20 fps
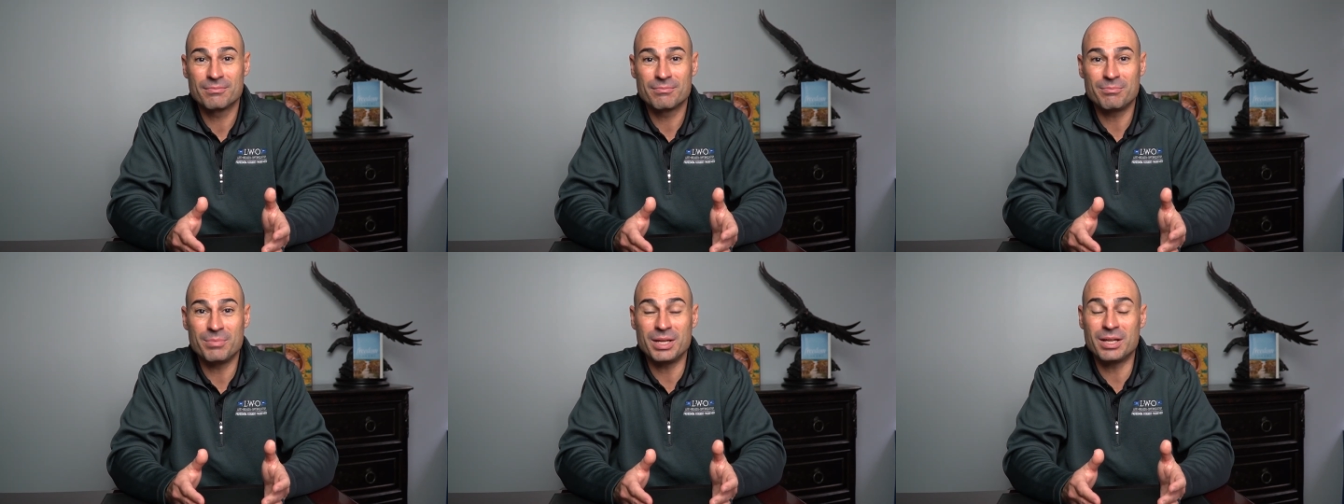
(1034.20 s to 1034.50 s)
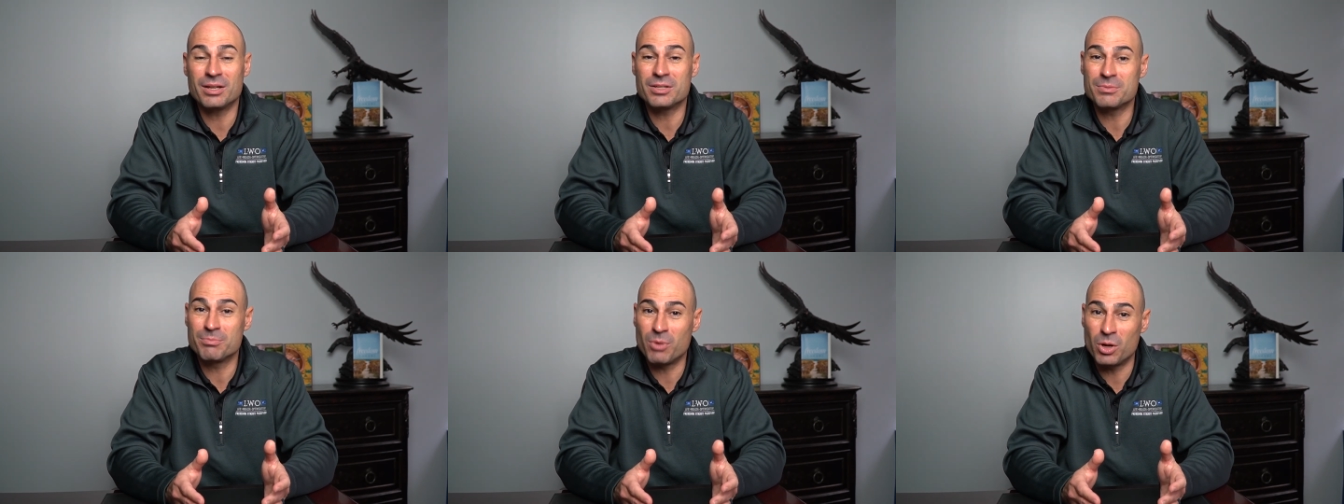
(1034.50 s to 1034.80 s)

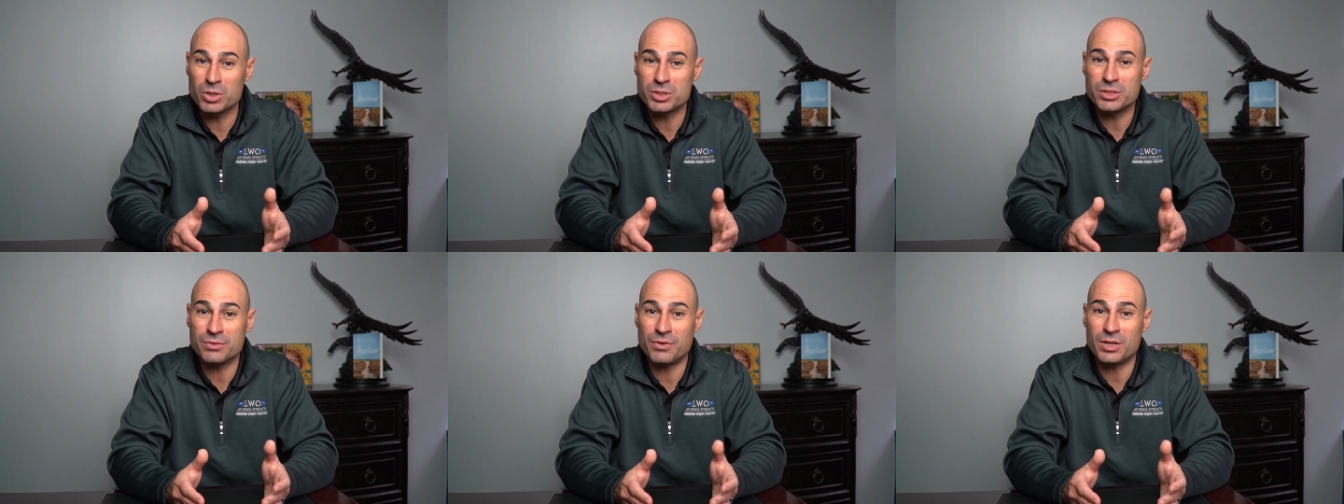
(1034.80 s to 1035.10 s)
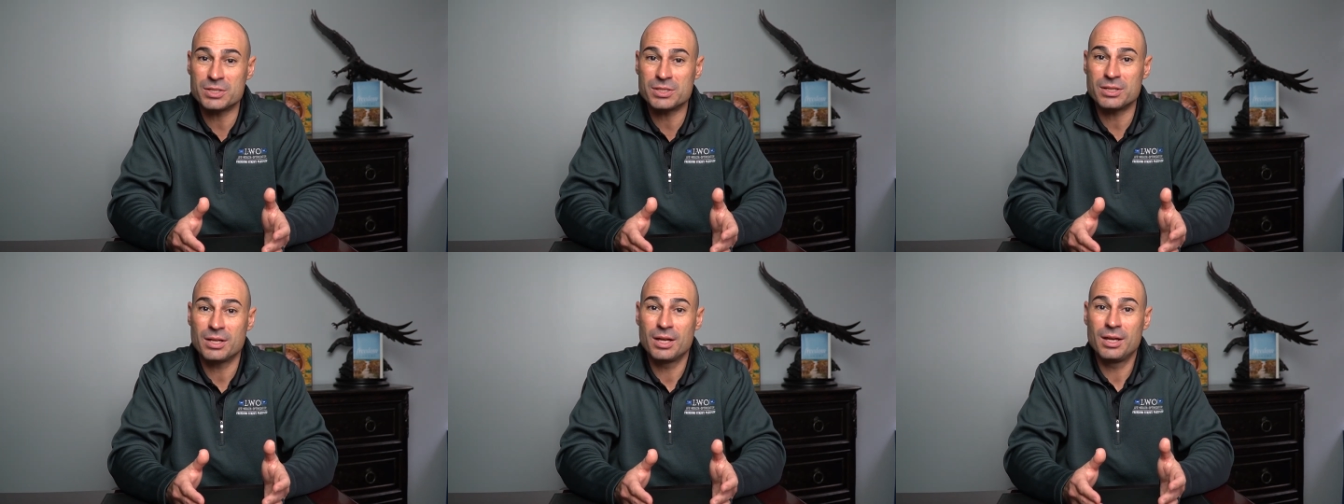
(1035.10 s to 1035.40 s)
because most of
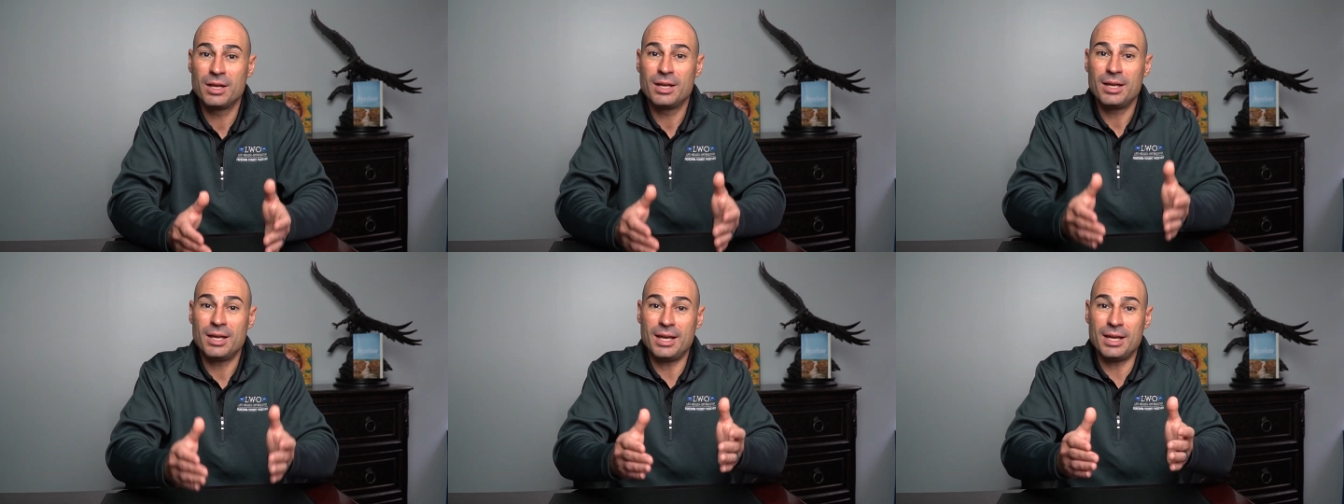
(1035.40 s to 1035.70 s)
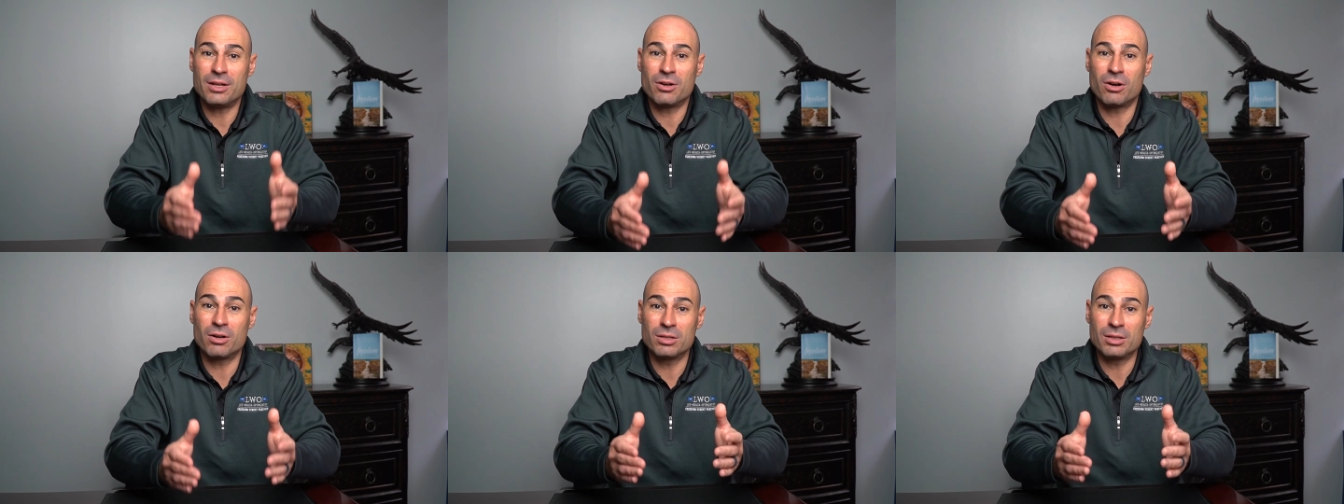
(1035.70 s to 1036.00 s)
us
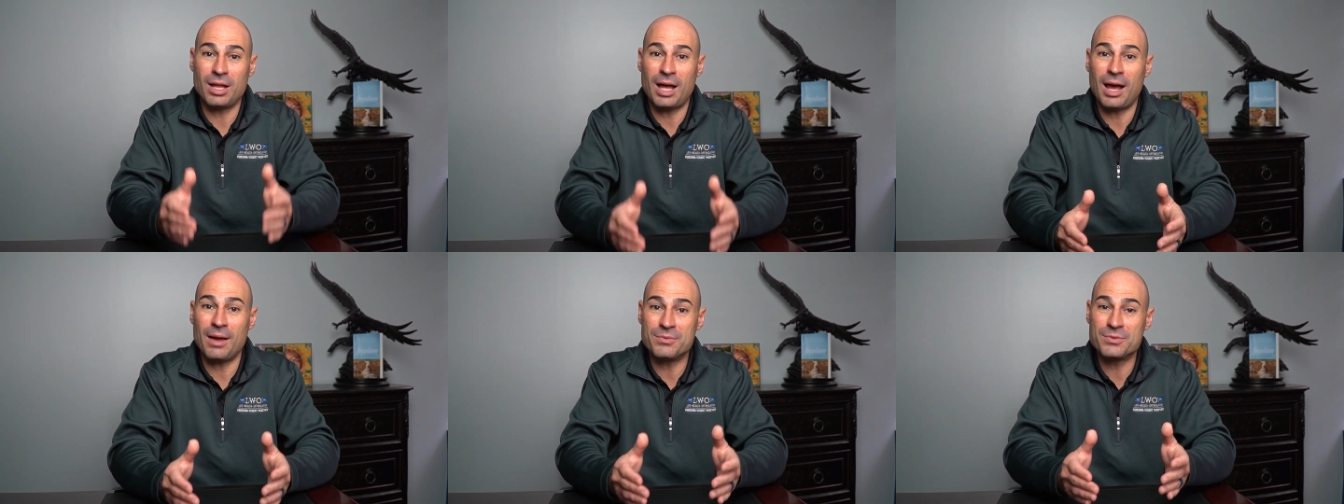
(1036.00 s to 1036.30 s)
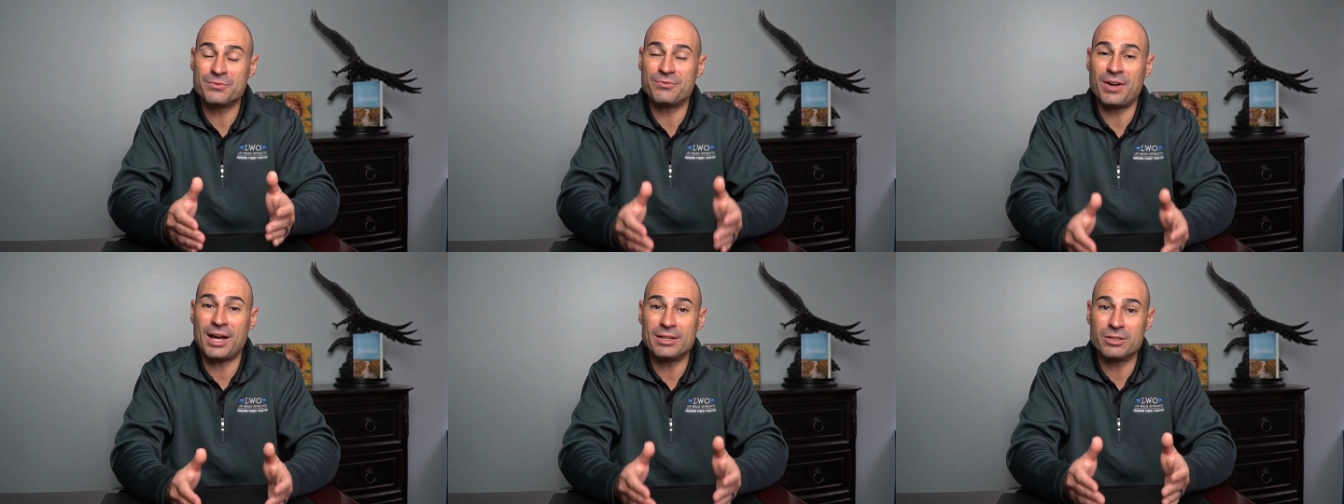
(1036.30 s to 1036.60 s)
in our
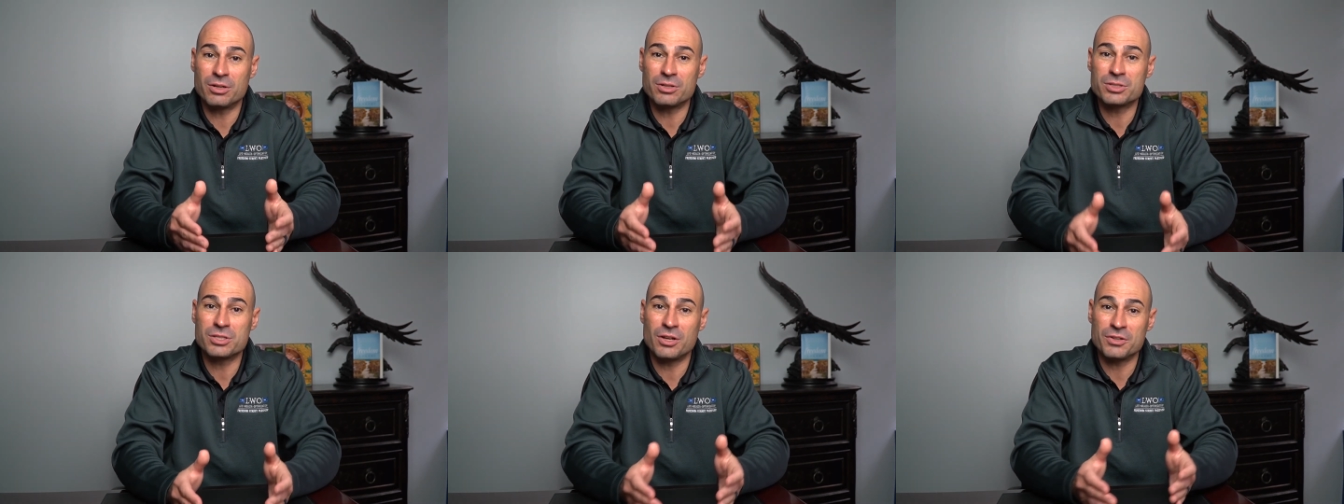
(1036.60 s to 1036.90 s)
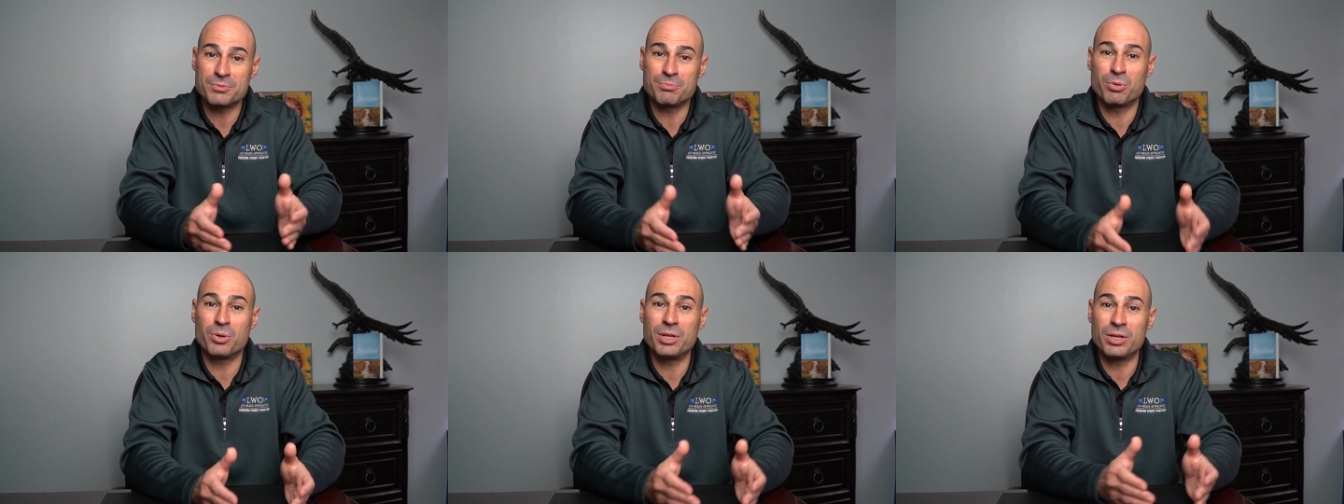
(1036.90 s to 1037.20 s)
lives find
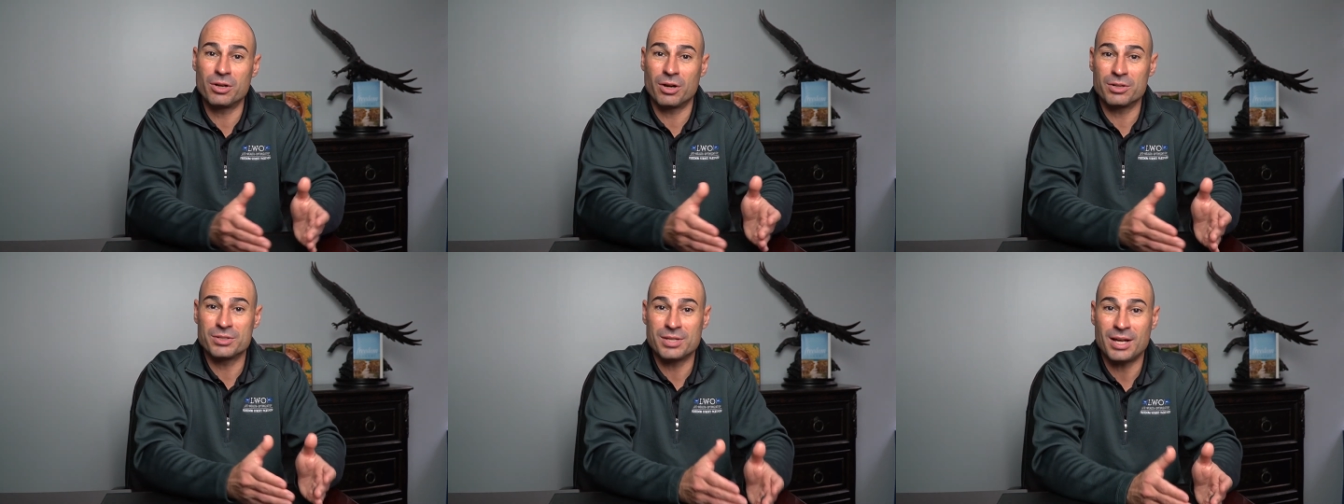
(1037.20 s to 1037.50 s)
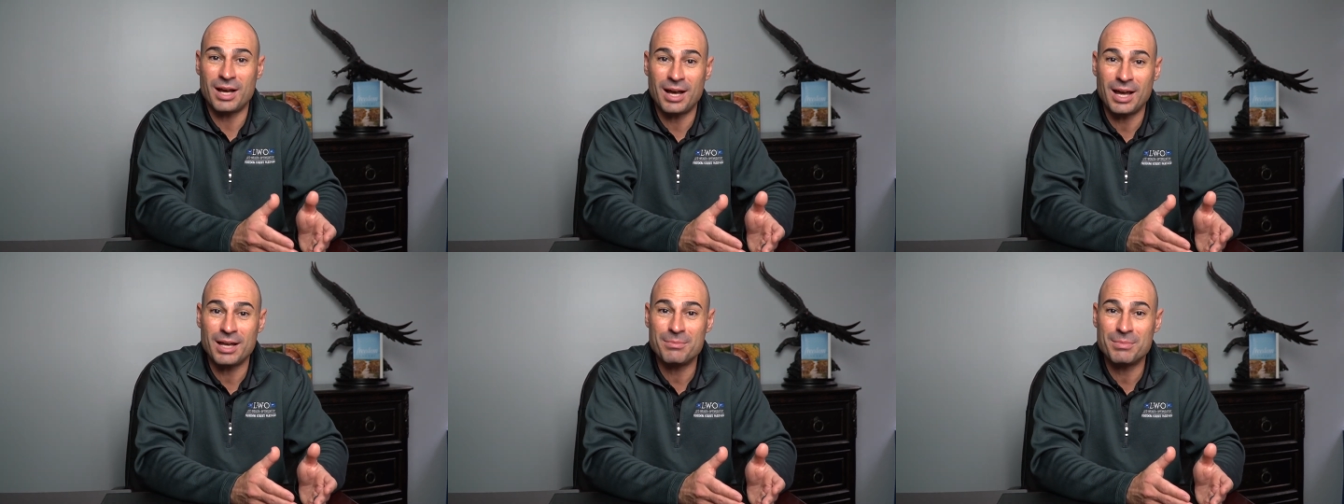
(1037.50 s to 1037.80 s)
ourselves putting our
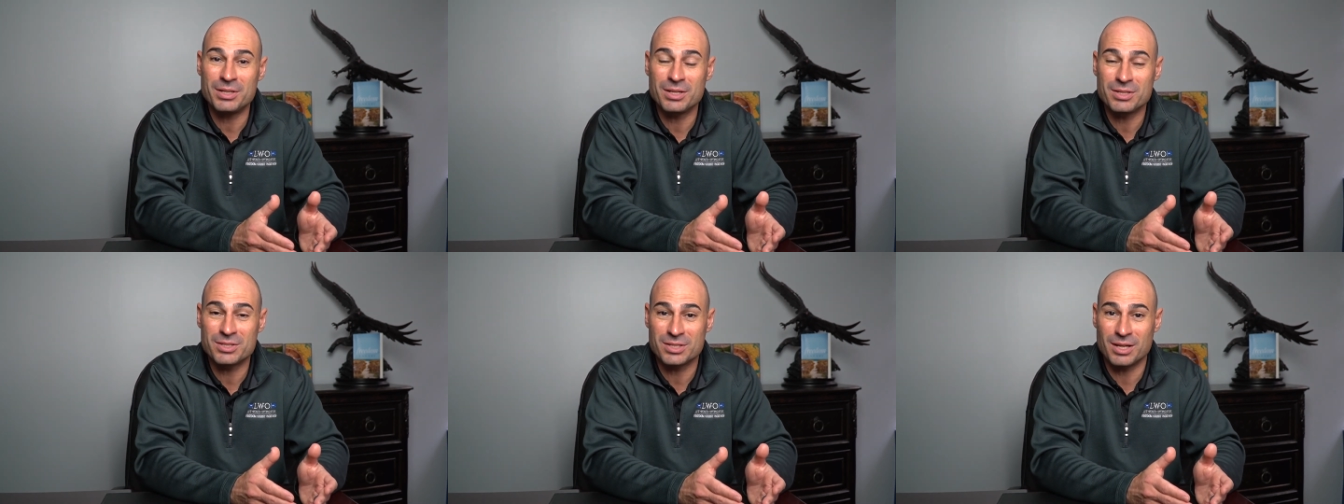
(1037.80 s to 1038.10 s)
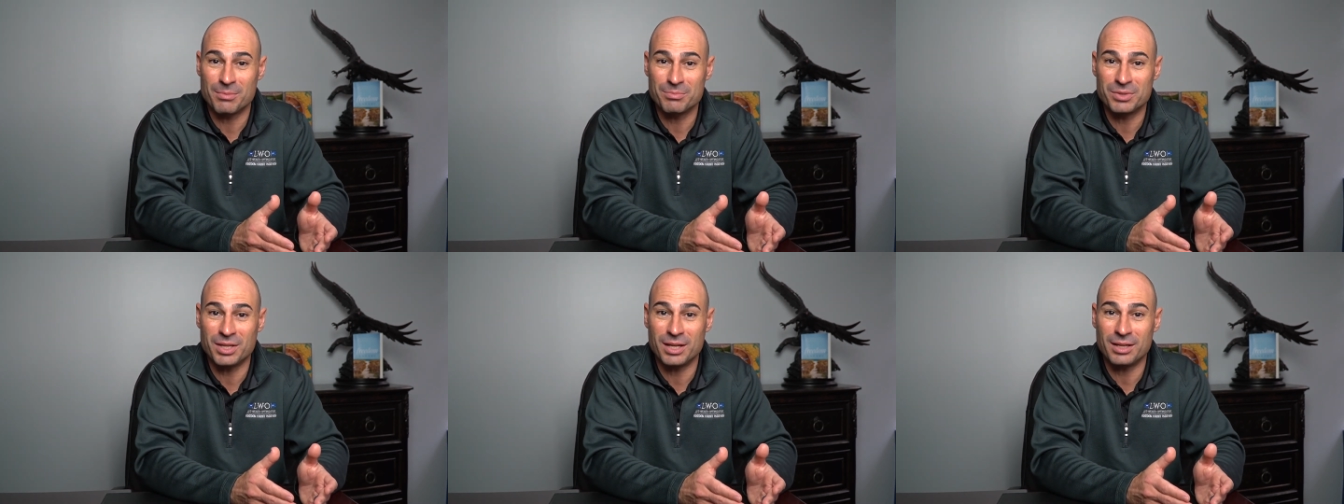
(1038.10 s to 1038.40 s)
time into
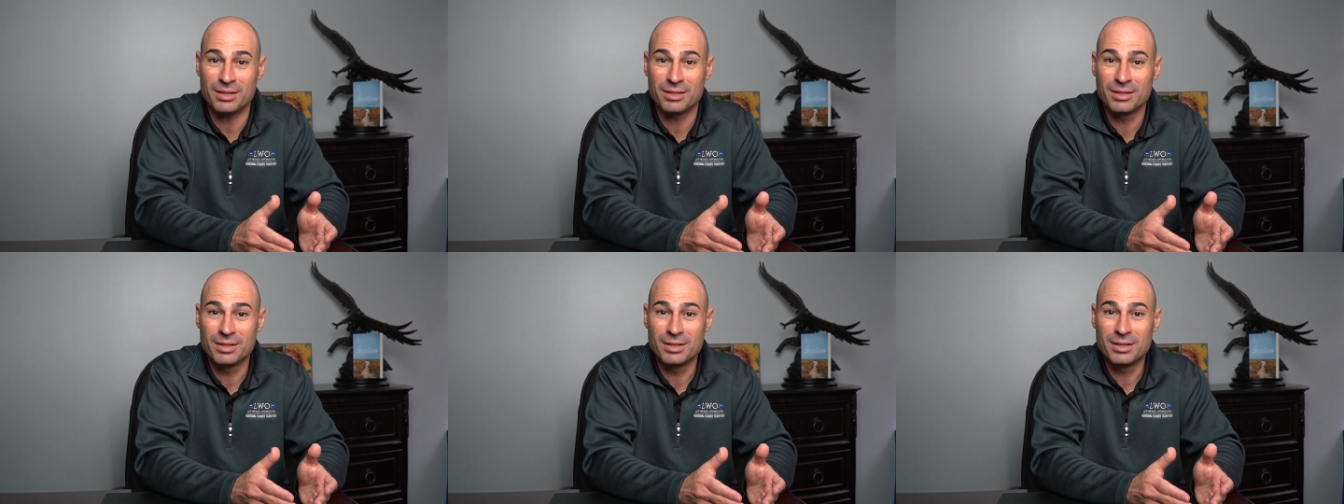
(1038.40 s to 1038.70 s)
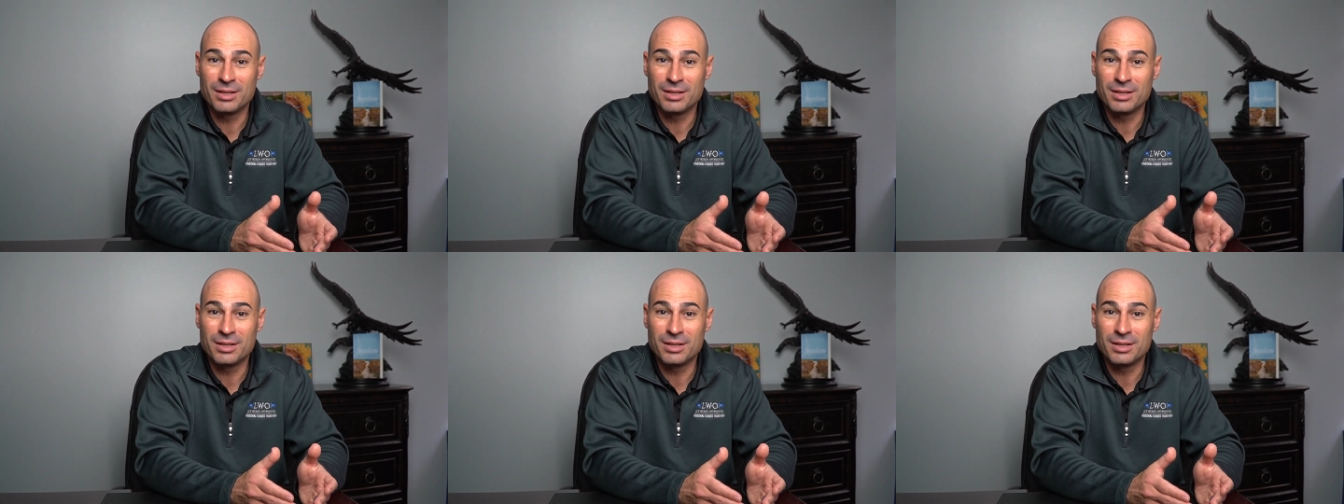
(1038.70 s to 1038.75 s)
something